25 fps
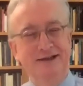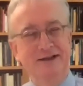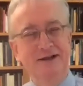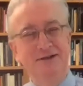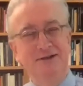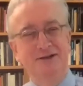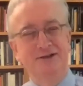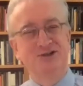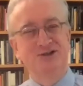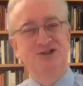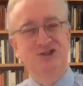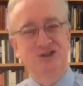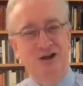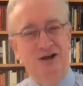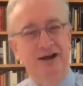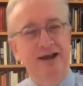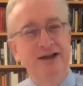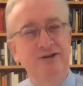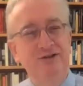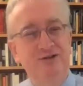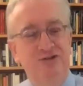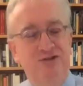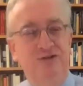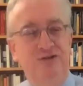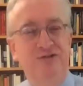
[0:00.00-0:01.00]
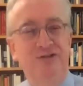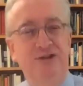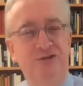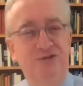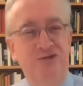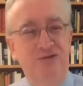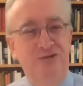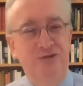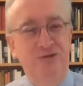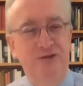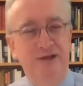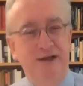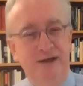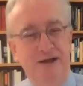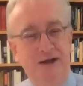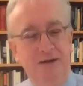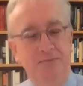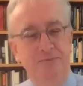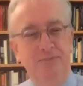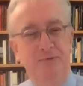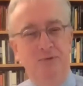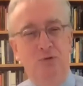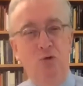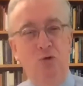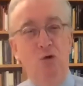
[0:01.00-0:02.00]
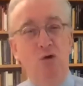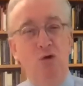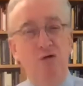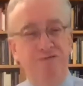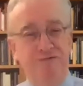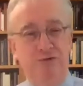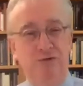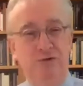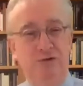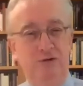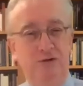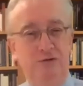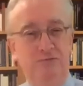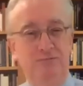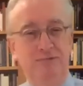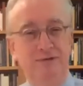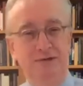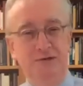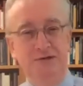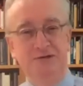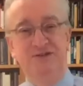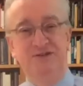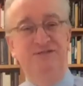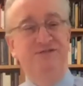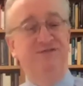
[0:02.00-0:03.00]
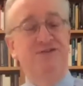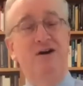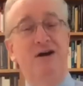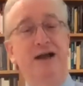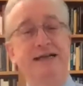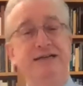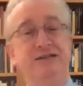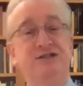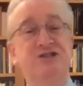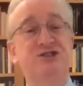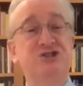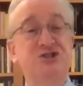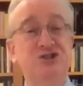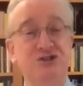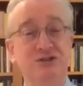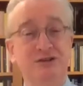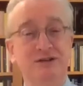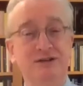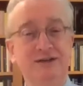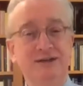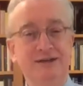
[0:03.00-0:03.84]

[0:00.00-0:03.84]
consigned to this um, awful device,